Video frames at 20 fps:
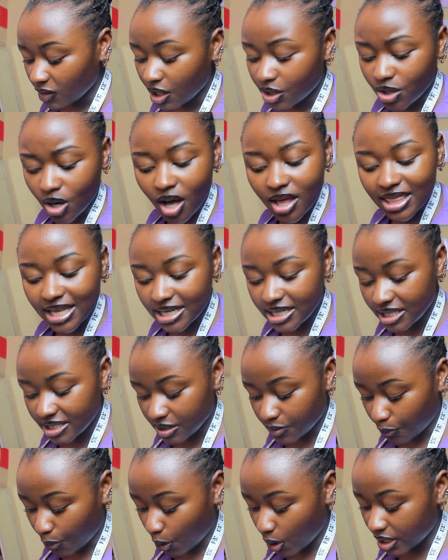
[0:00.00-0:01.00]
not that
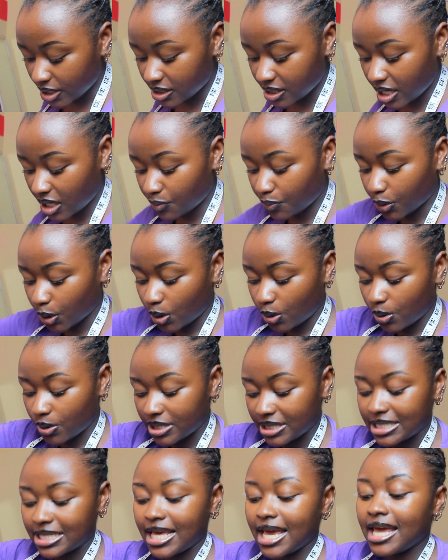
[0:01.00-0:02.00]
disappointed,
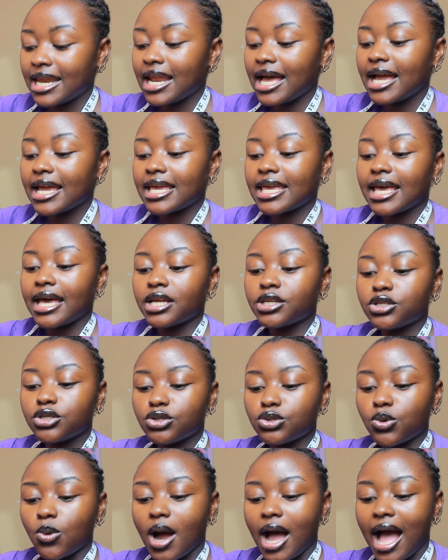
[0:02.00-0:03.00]
because then I get
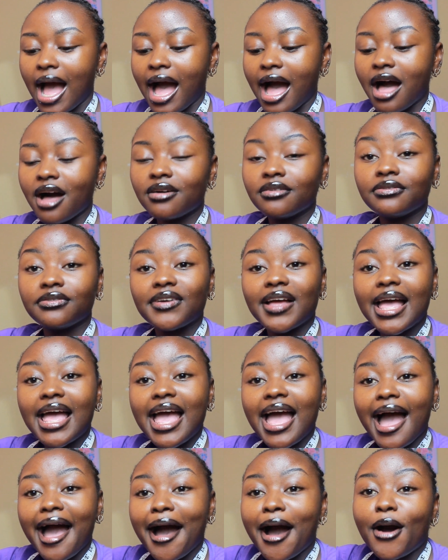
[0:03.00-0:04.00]
to have
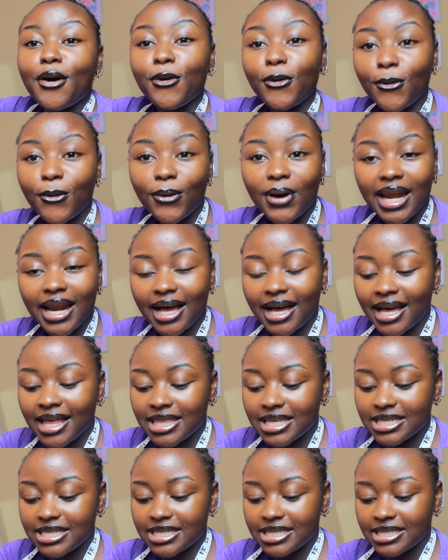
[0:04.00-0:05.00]
a whole
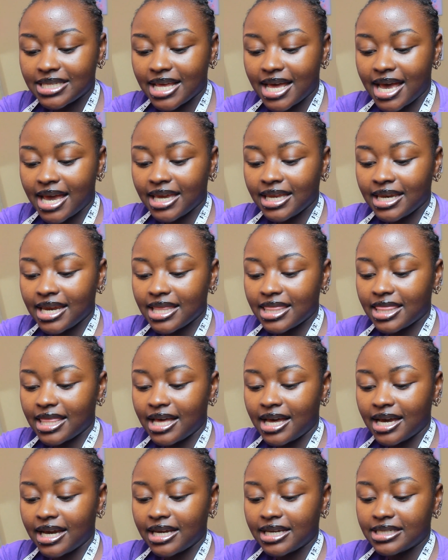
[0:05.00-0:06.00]
other design
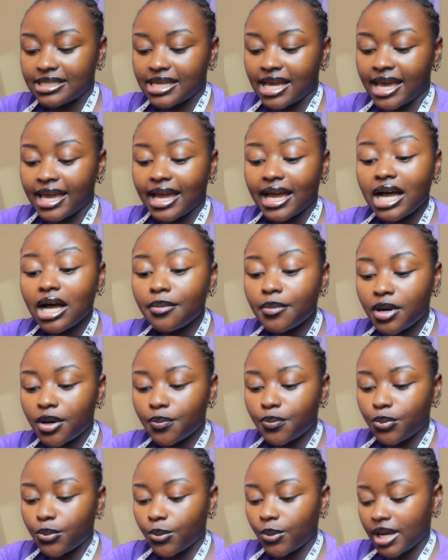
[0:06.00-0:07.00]
that I come
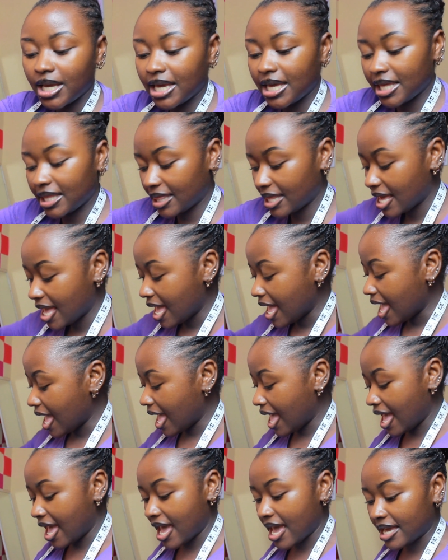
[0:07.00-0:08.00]
up with.
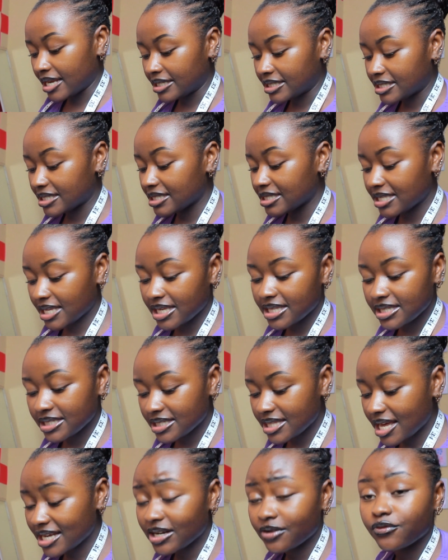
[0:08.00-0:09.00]
And
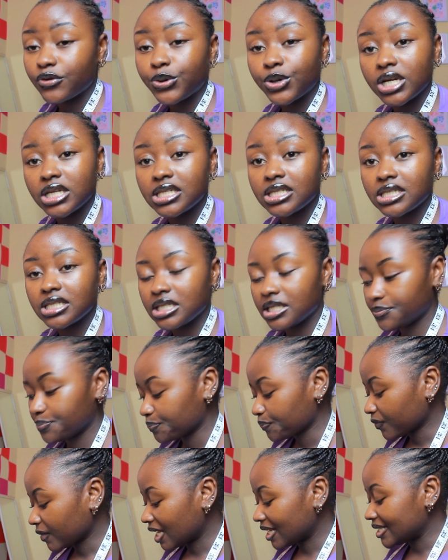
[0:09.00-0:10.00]
since that I've already
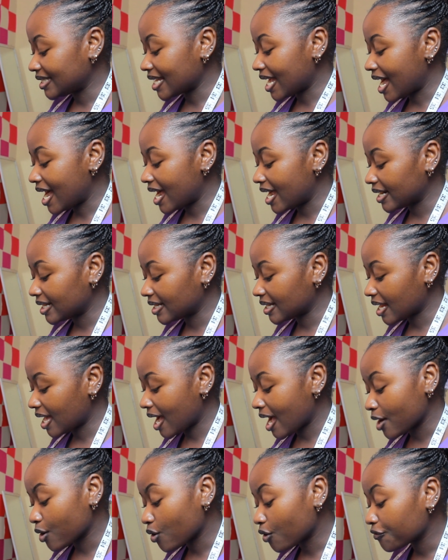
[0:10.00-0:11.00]
done
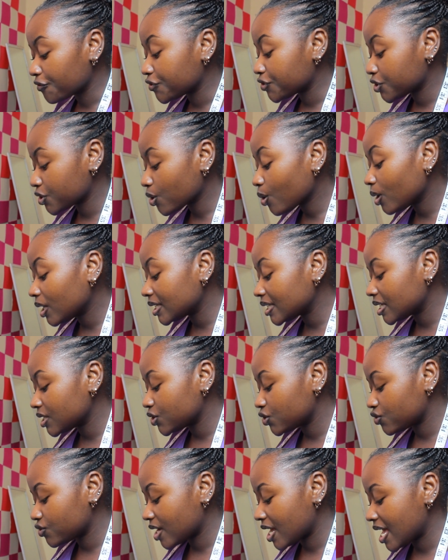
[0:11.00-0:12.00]
an
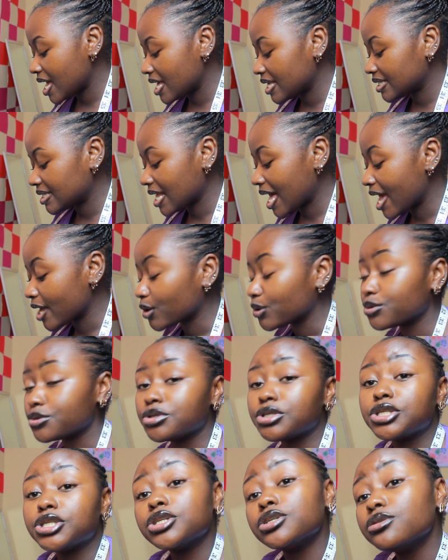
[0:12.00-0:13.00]
off-shoulder dress, I
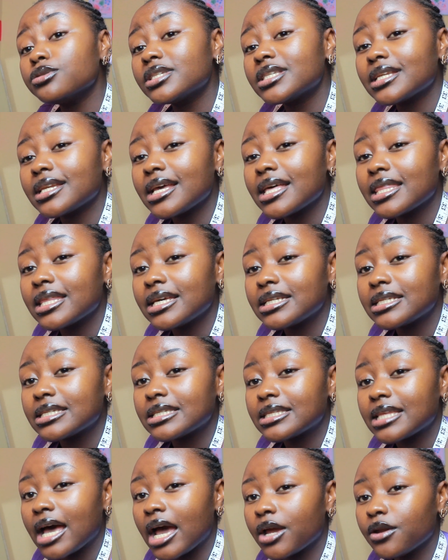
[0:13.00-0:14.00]
could use another
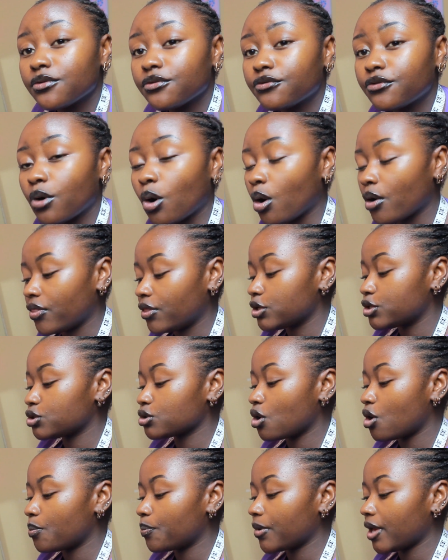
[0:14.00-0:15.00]
design for the
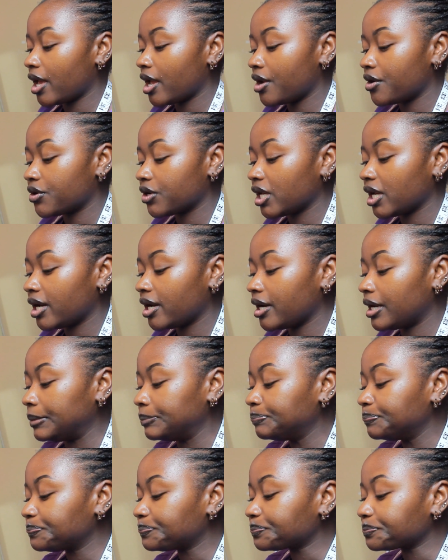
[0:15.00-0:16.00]
top area.